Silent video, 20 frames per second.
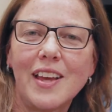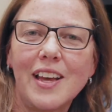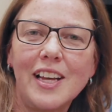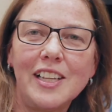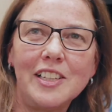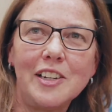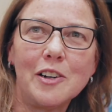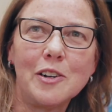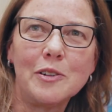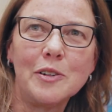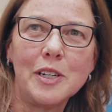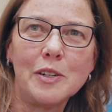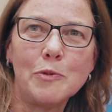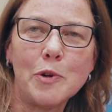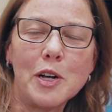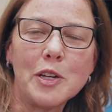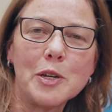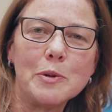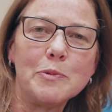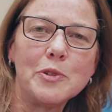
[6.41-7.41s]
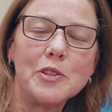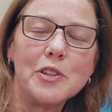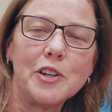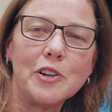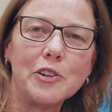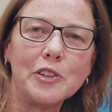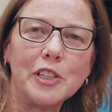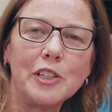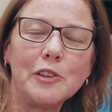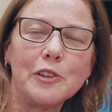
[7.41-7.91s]
Hello and welcome to the
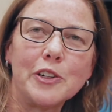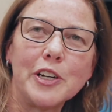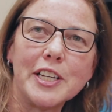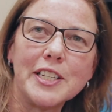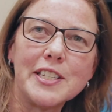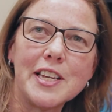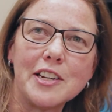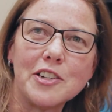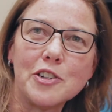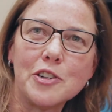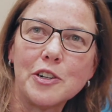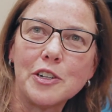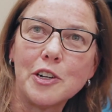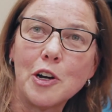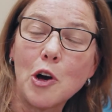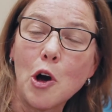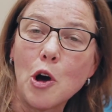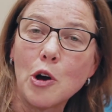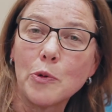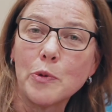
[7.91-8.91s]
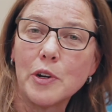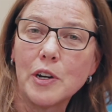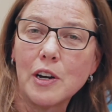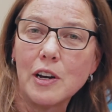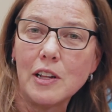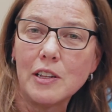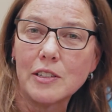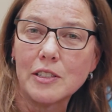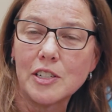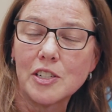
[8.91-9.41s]
Early Learning Center at Algonquin
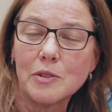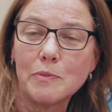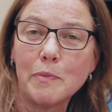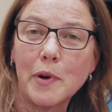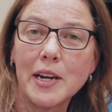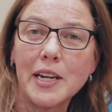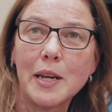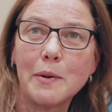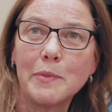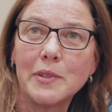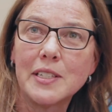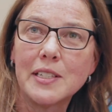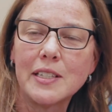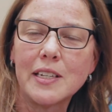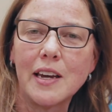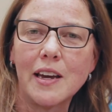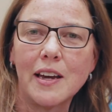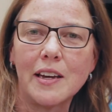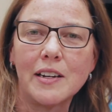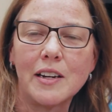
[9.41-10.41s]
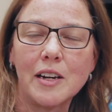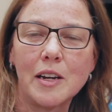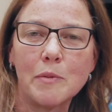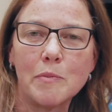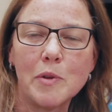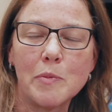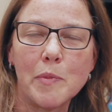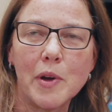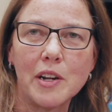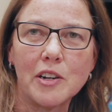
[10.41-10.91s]
College. My name is Liane. I
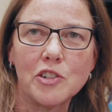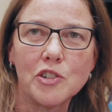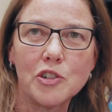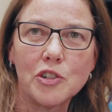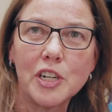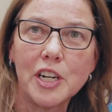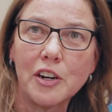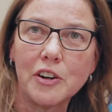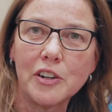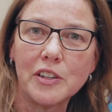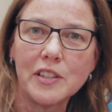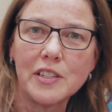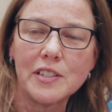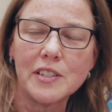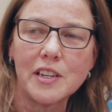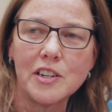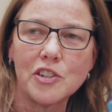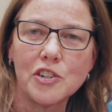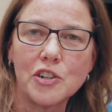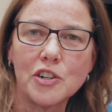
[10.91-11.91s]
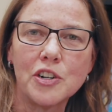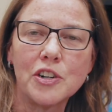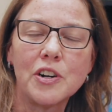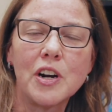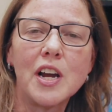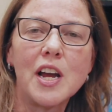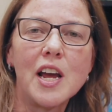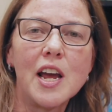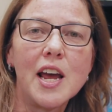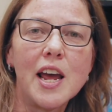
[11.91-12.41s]
am the manager here at the center.
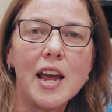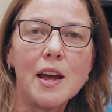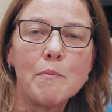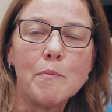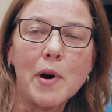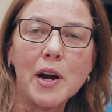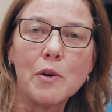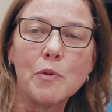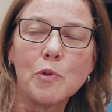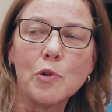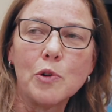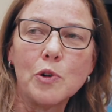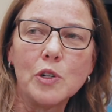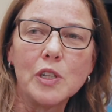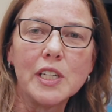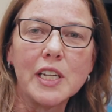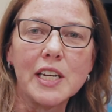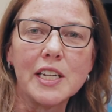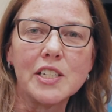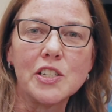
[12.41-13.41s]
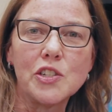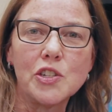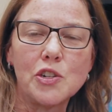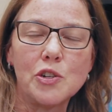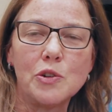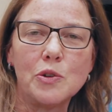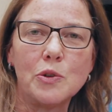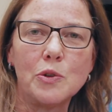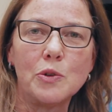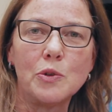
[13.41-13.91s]
My role is
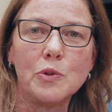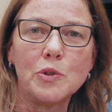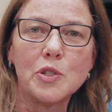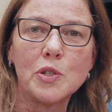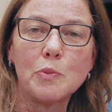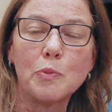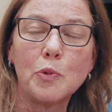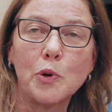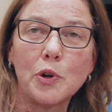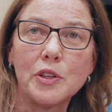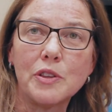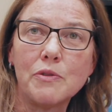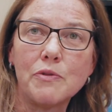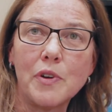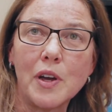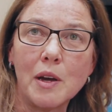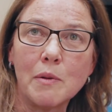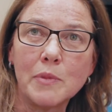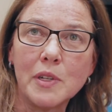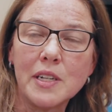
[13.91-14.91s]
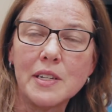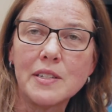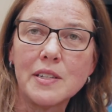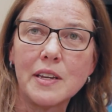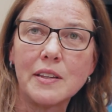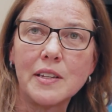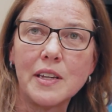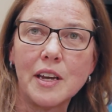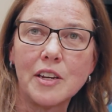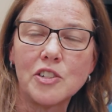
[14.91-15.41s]
to support the families
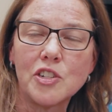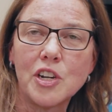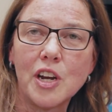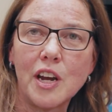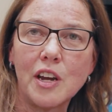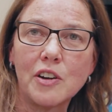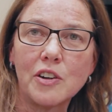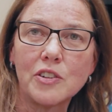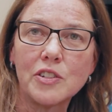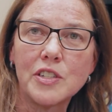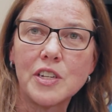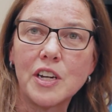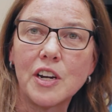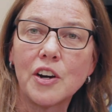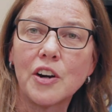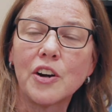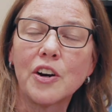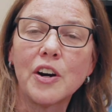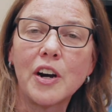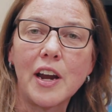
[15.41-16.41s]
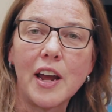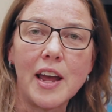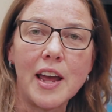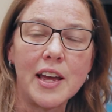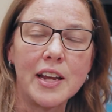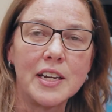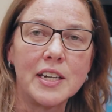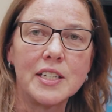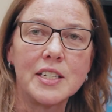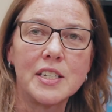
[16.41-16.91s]
and the educators here,
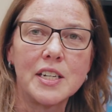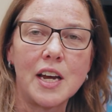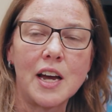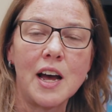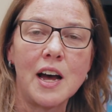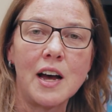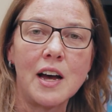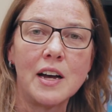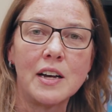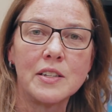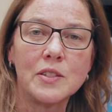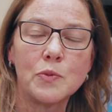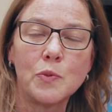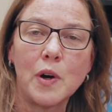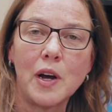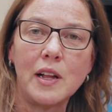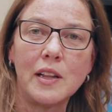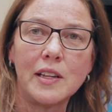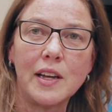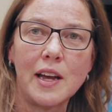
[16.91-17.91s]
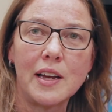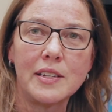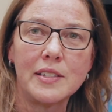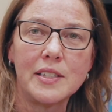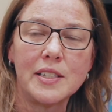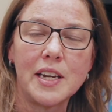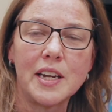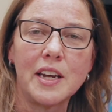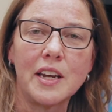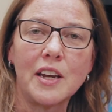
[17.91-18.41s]
and as well
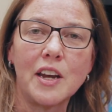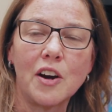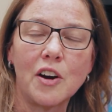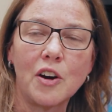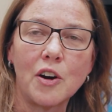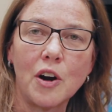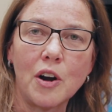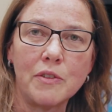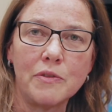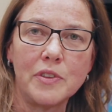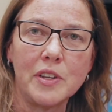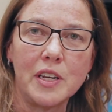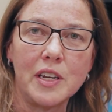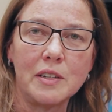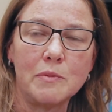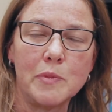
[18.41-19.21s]
as taking care of the